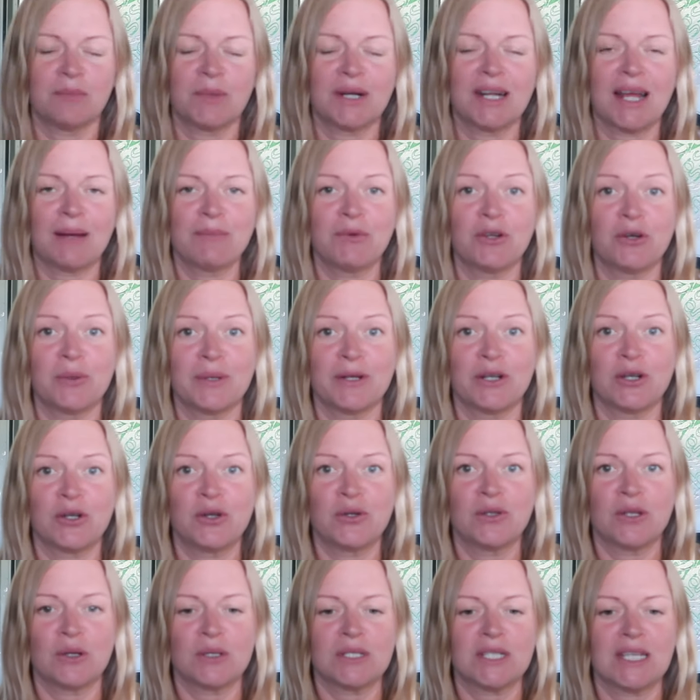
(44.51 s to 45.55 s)
But I am going to
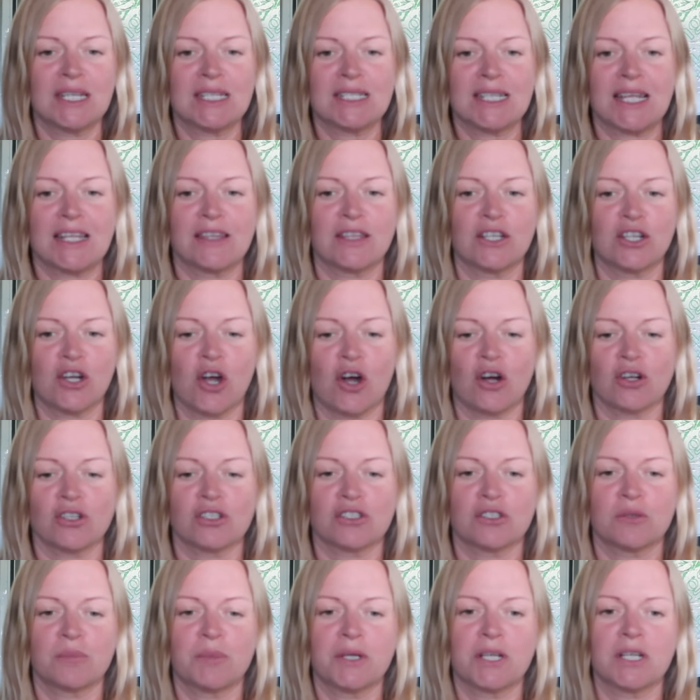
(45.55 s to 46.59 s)
include those things in the
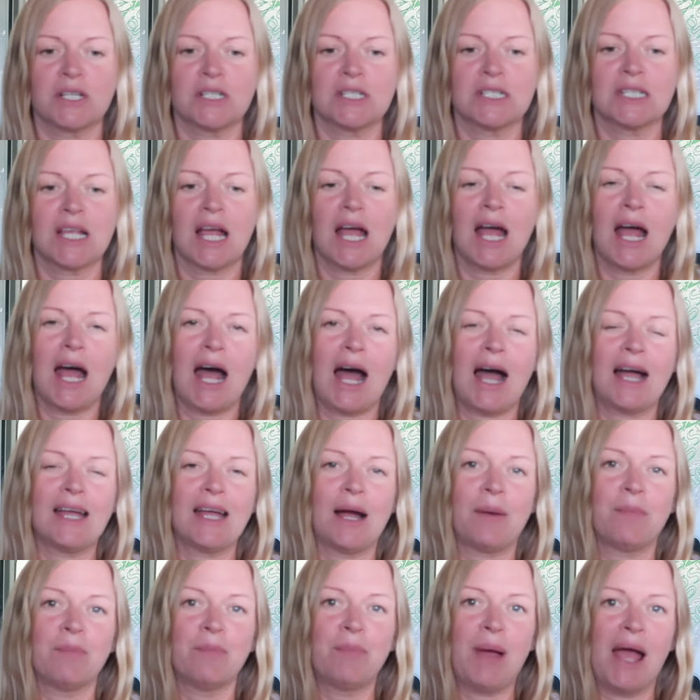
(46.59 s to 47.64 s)
cost because I
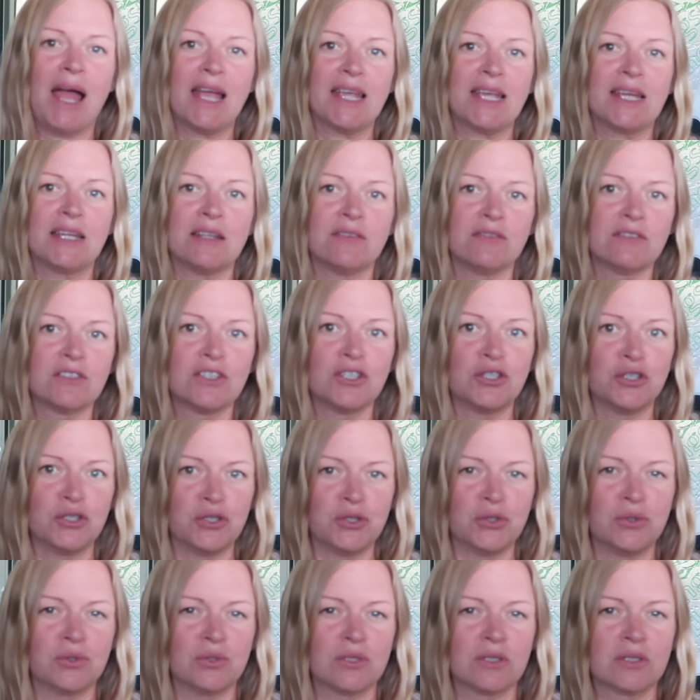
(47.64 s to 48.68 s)
am paying to
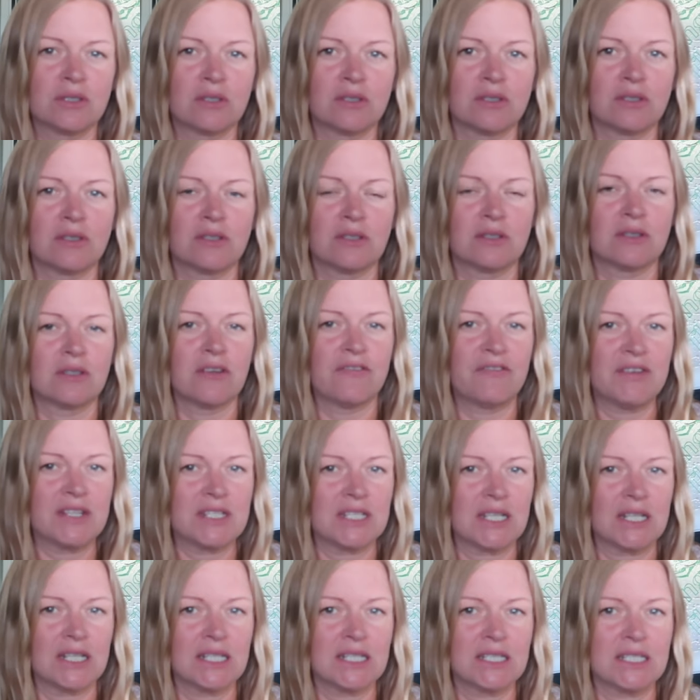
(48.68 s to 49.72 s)
use the
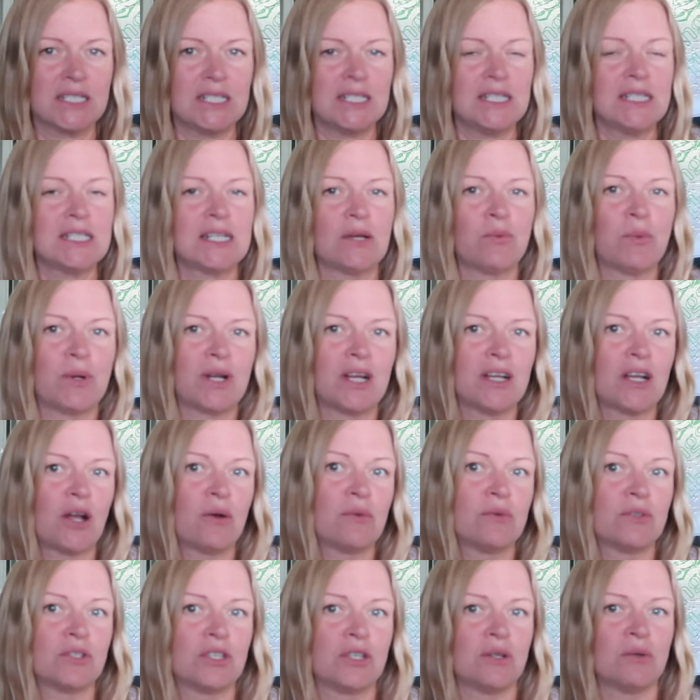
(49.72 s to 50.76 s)
facilities. Like when I go
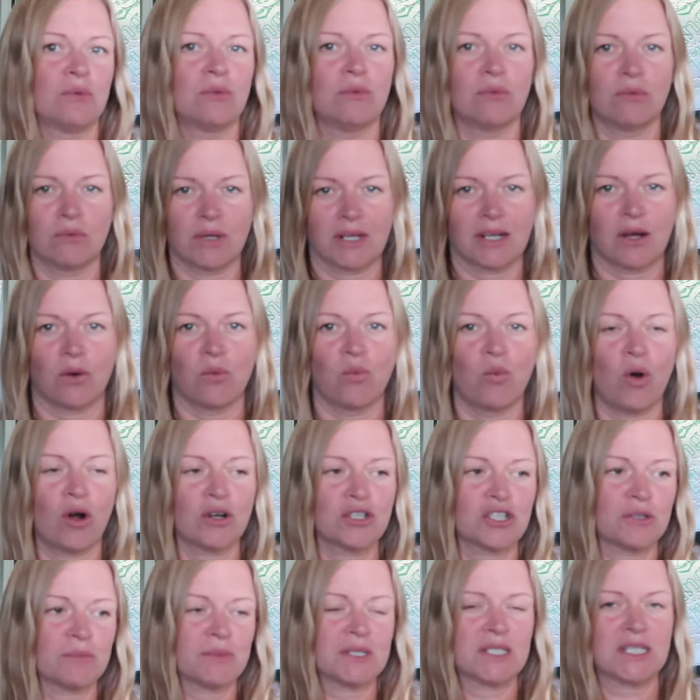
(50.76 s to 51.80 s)
and do like a
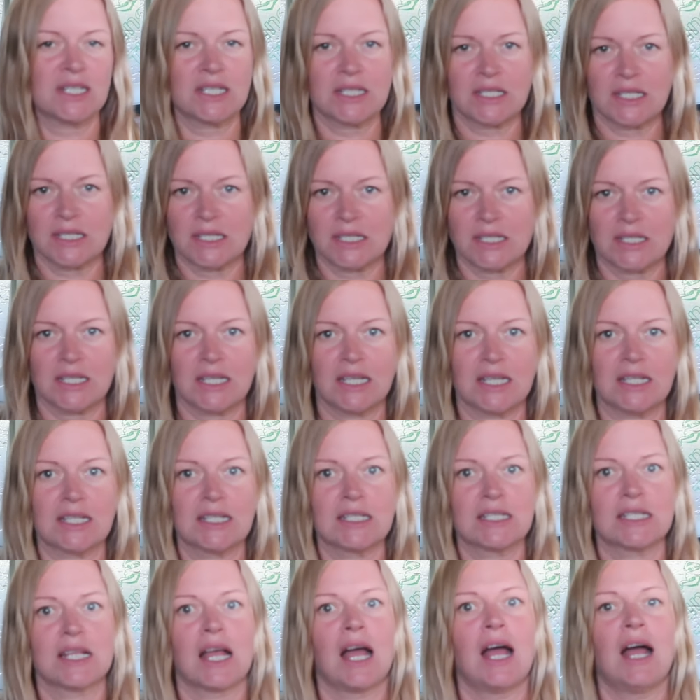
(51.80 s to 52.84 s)
wash at my sister's and
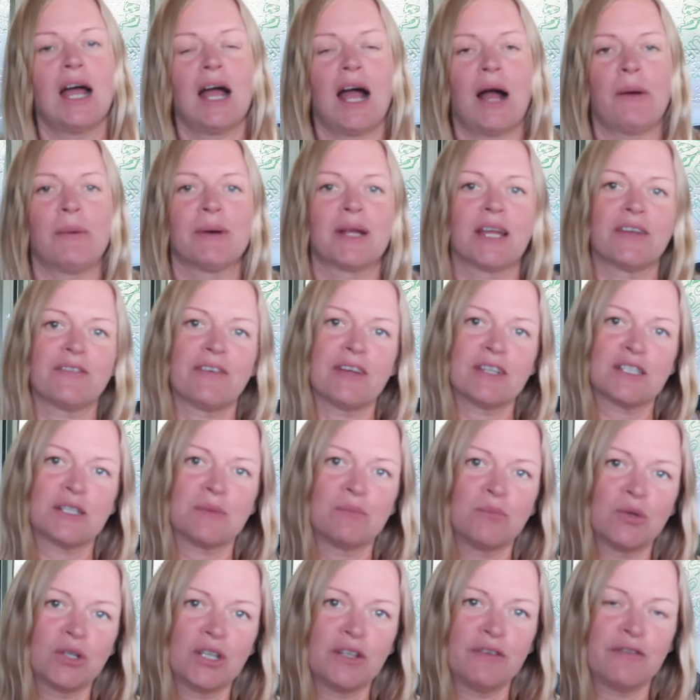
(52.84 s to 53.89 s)
things, I will give her
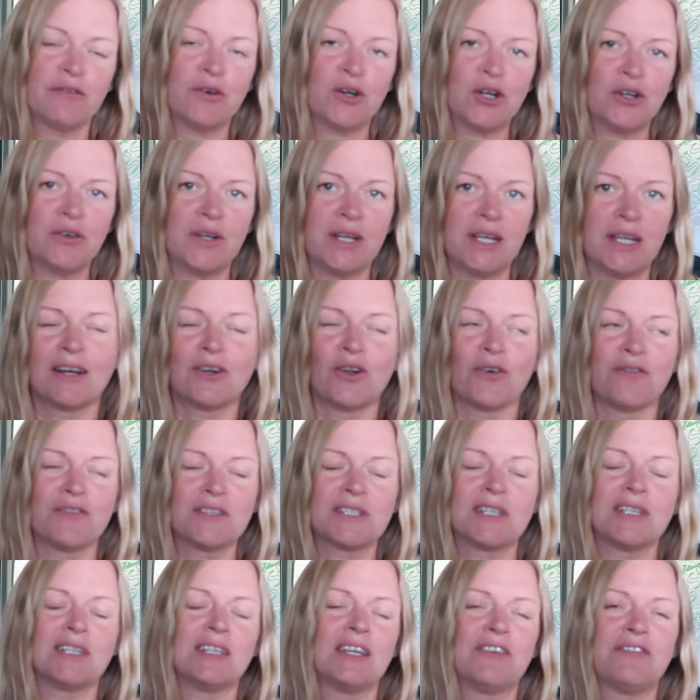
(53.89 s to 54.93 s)
some money for it. And
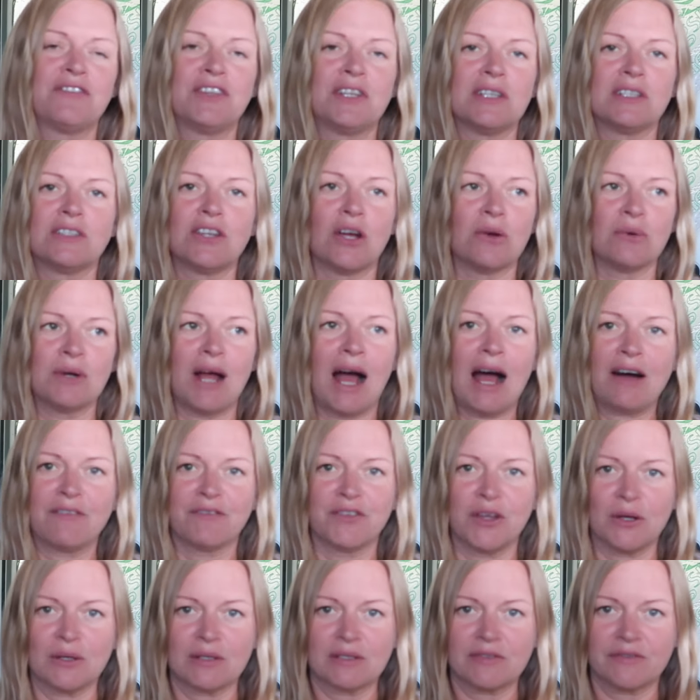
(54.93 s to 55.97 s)
obviously if you don't have
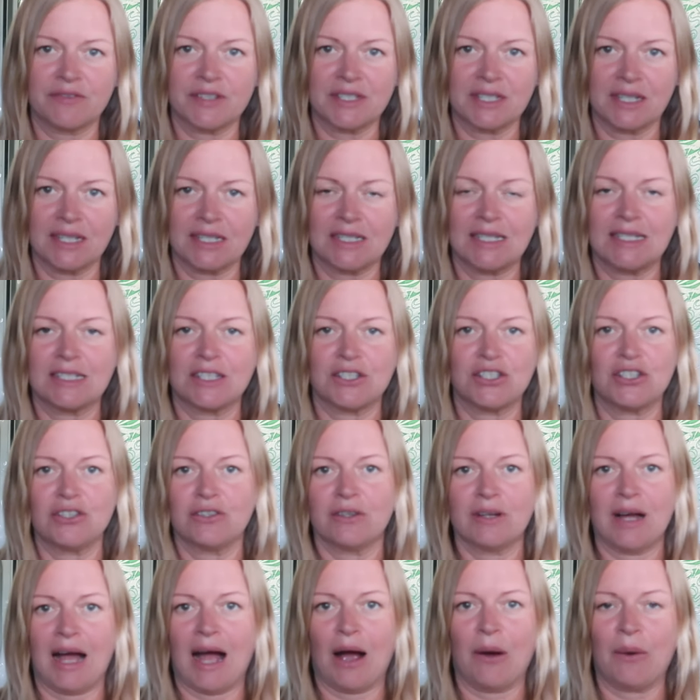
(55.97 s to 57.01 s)
those facilities and
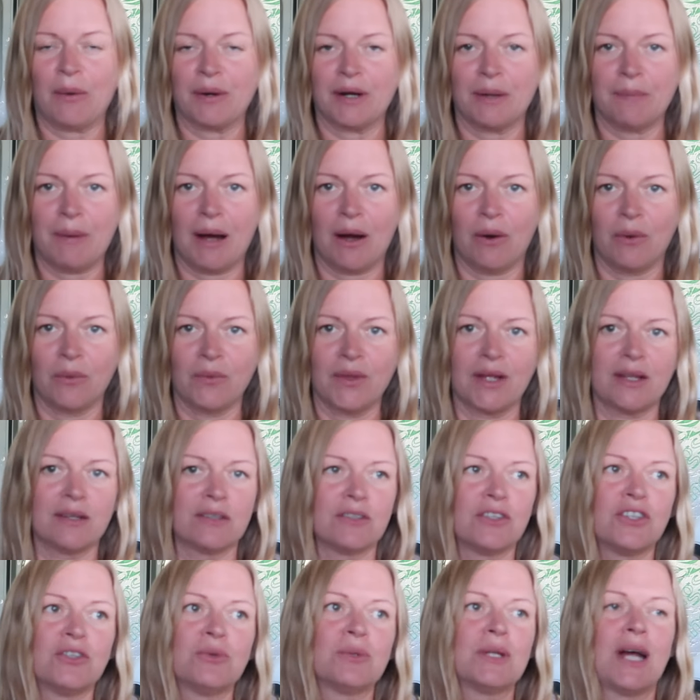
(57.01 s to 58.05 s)
you're out and about,
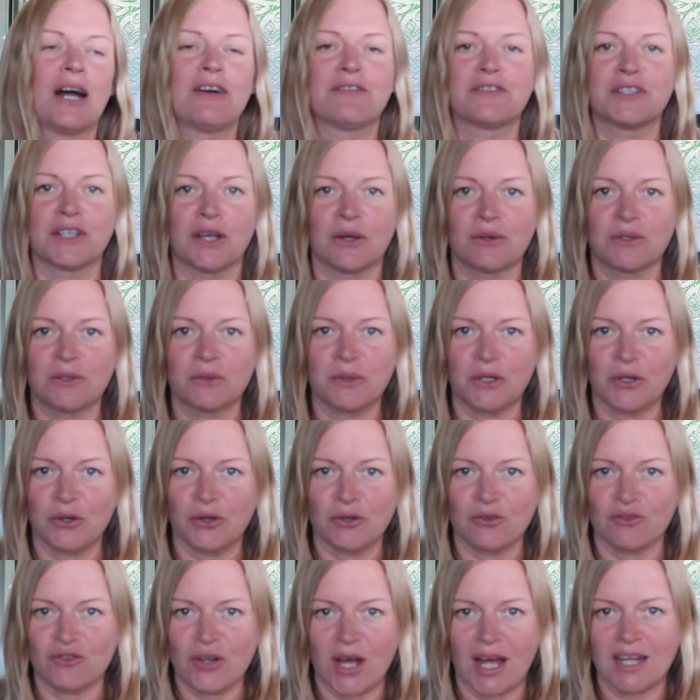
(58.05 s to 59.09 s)
then you would have to go to a
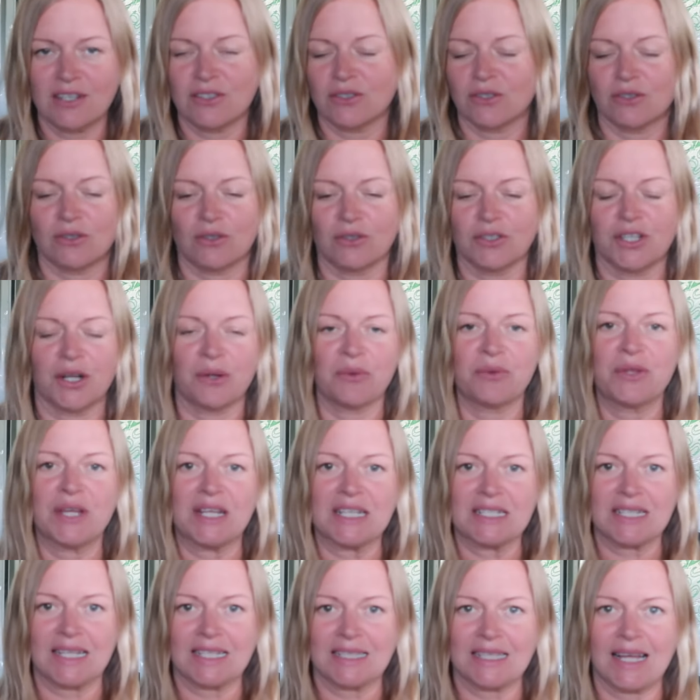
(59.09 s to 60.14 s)
laundrette or, you know,
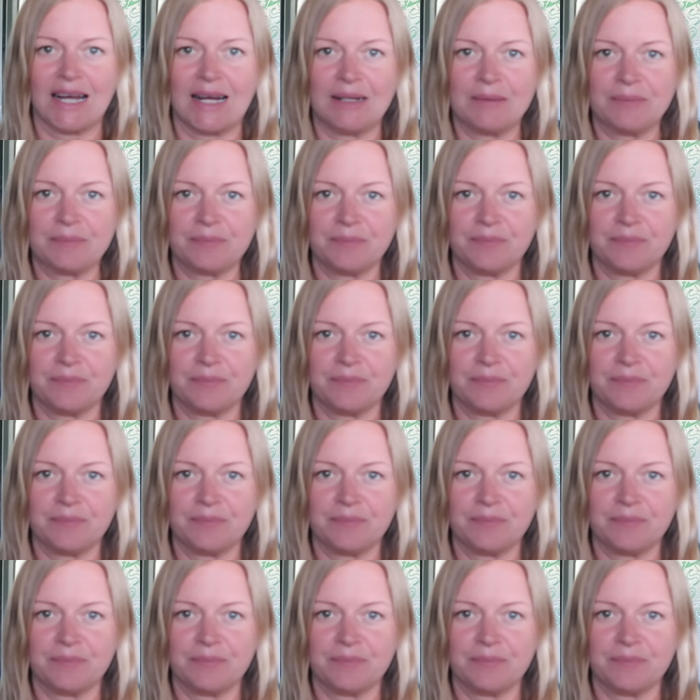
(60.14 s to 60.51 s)
things like that.